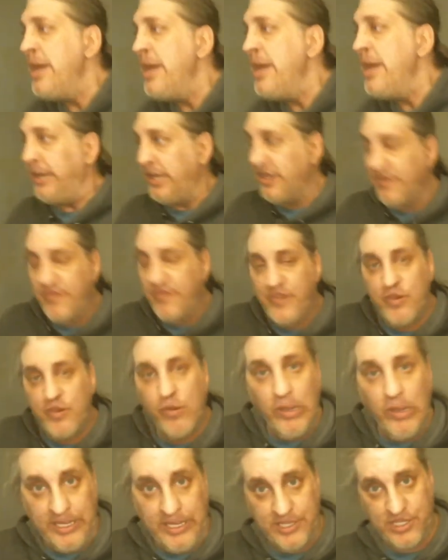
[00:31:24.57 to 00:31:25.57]
in
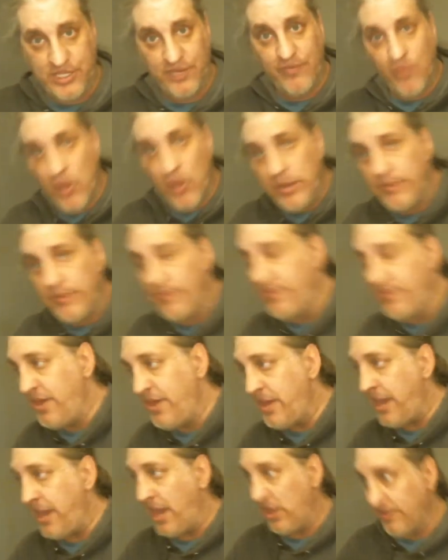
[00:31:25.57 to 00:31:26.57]
feudalism, one of
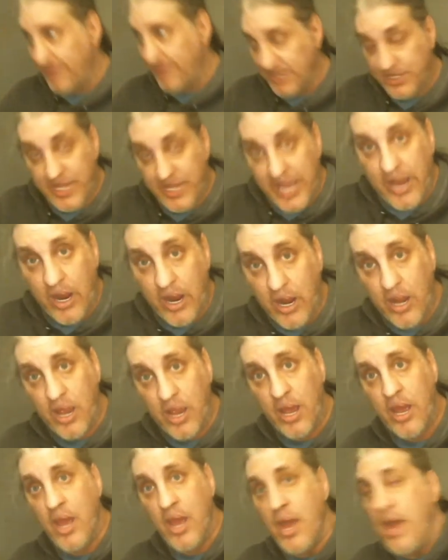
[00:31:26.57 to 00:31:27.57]
the elements there
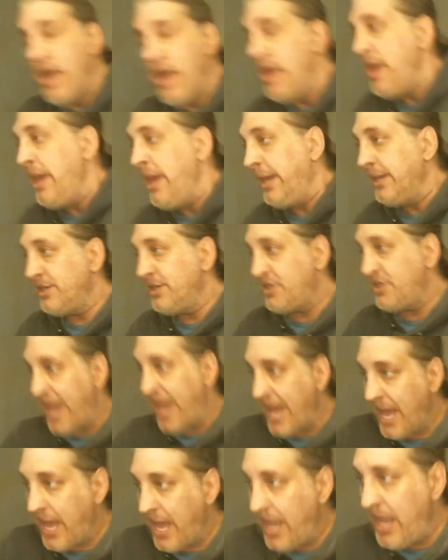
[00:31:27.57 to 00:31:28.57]
is
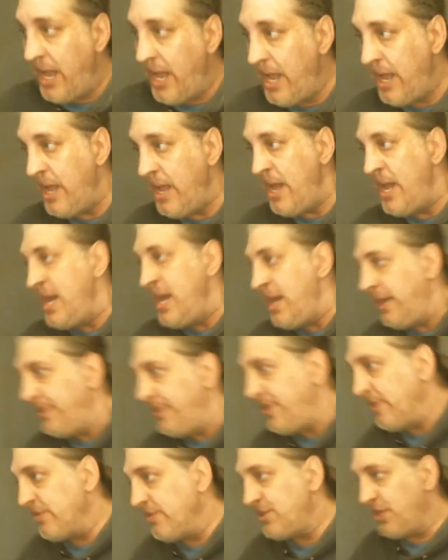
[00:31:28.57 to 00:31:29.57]
that
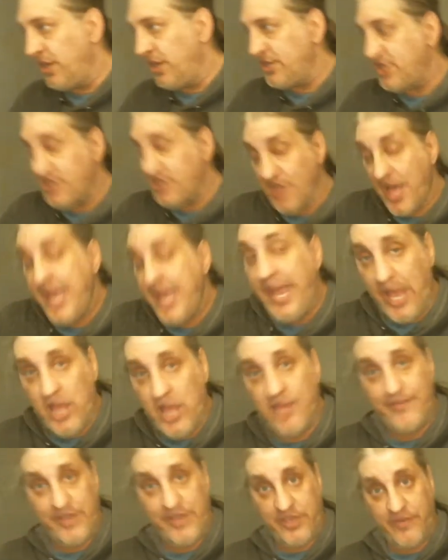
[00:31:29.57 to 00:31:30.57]
there is a slight
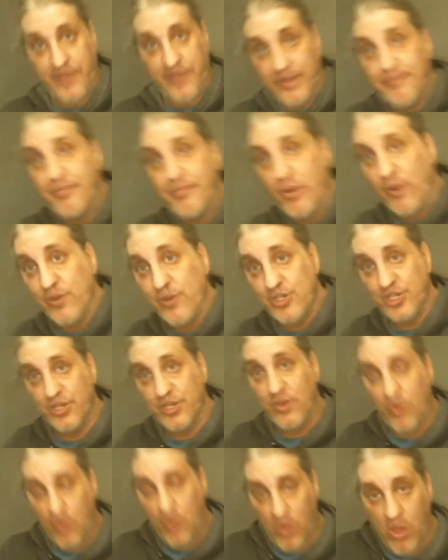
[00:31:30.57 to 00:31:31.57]
element of
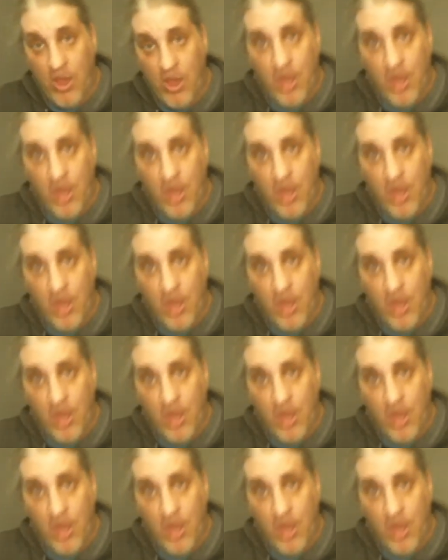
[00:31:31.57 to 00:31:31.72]
impersonal,